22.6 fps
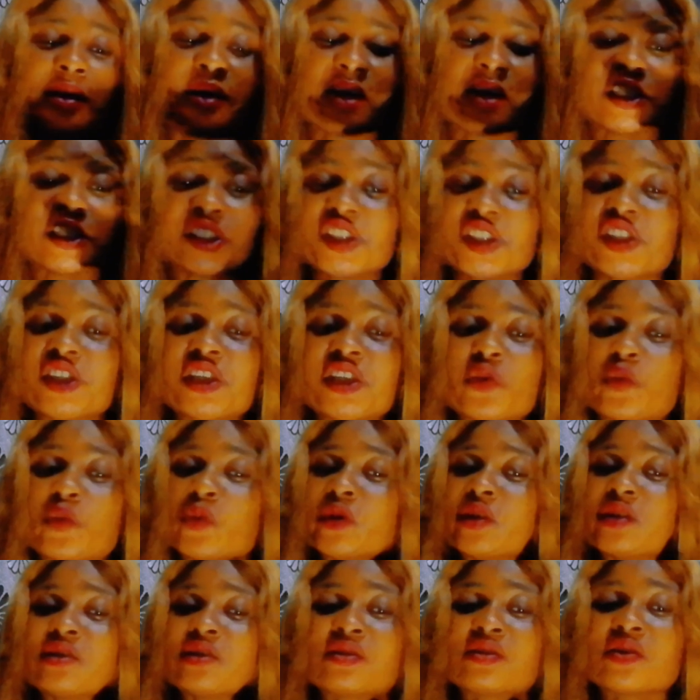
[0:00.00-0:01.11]
and share
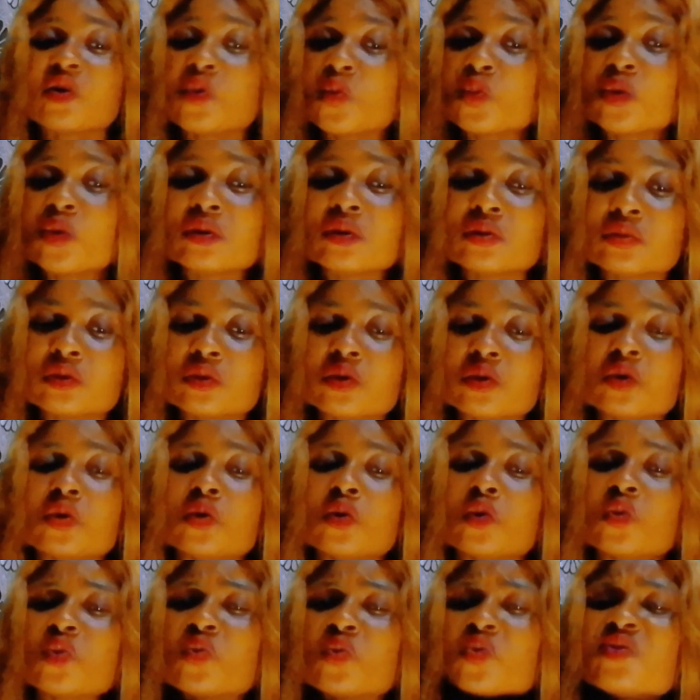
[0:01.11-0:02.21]
with someone
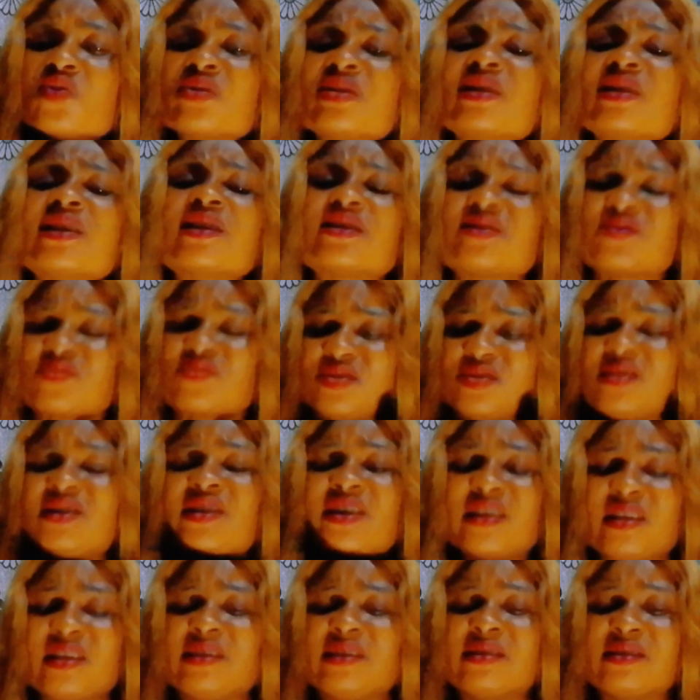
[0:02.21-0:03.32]
who needs to
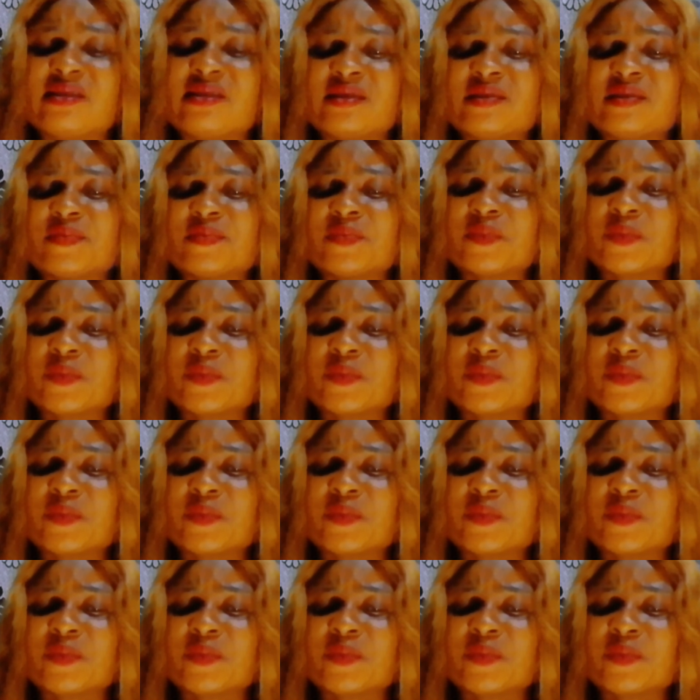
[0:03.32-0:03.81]
hear it.